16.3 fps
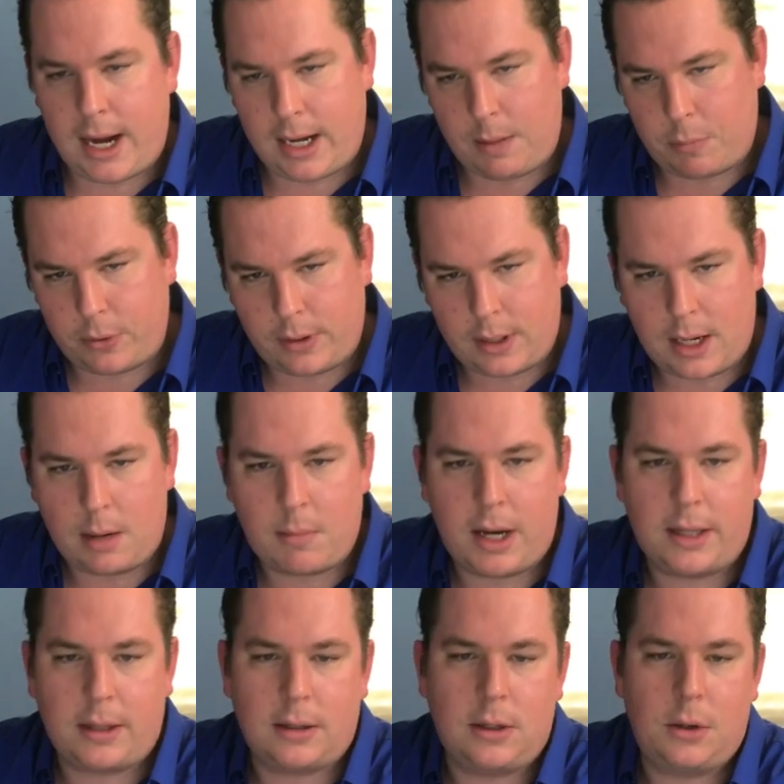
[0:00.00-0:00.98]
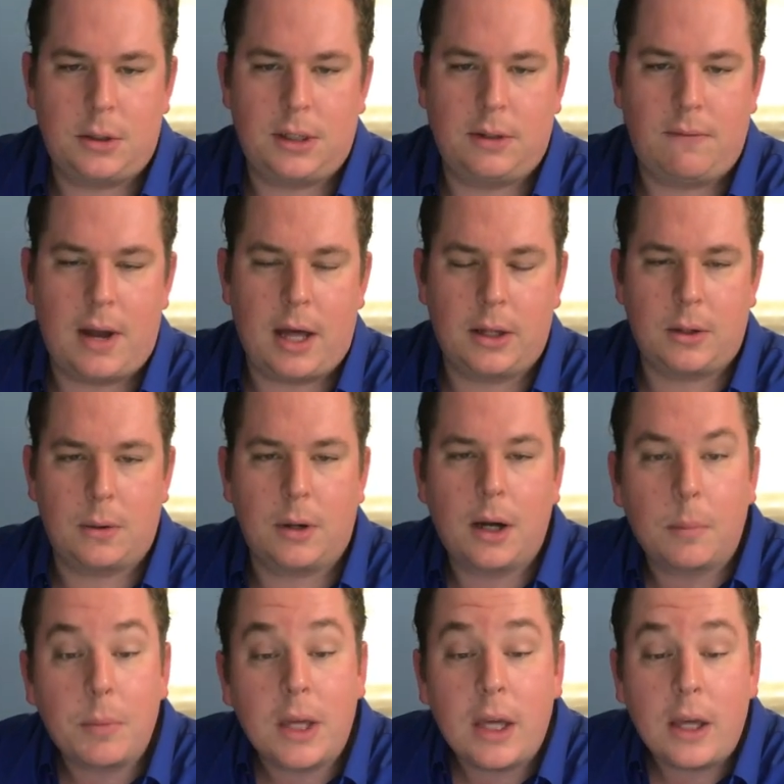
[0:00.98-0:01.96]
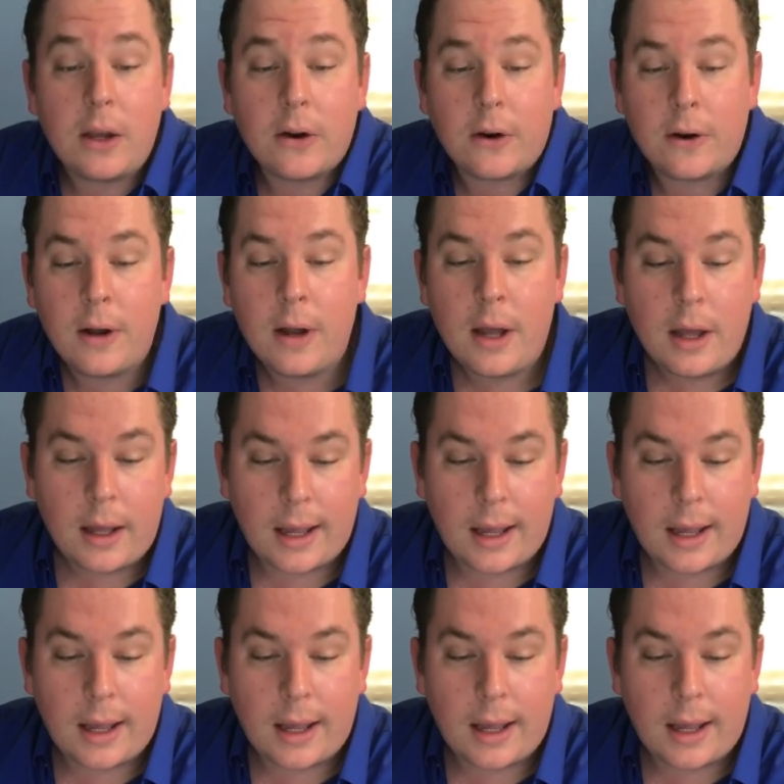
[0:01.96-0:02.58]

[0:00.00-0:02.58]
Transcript: eighty percent of my Satoshi value up here.